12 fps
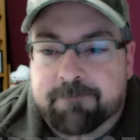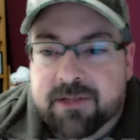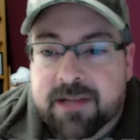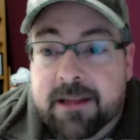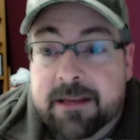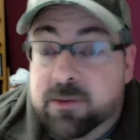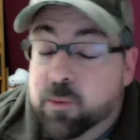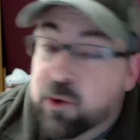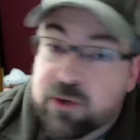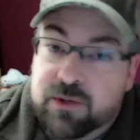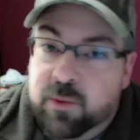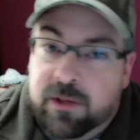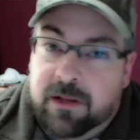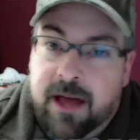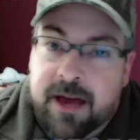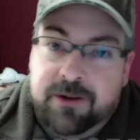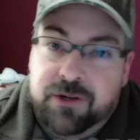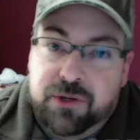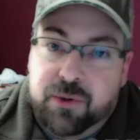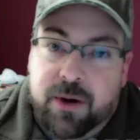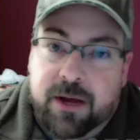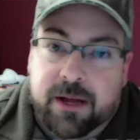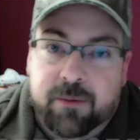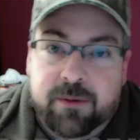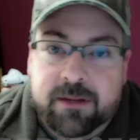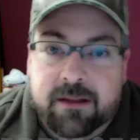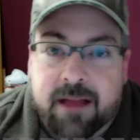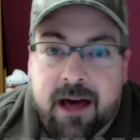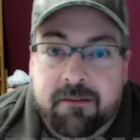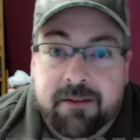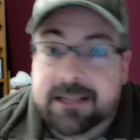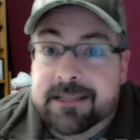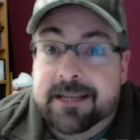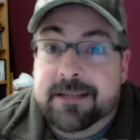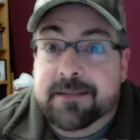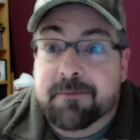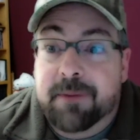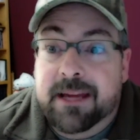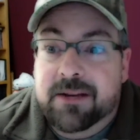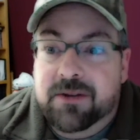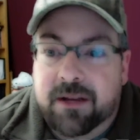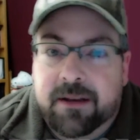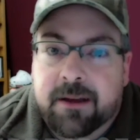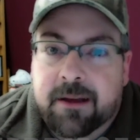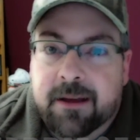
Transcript: say these words with a lot of joy, with a lot of anticipation,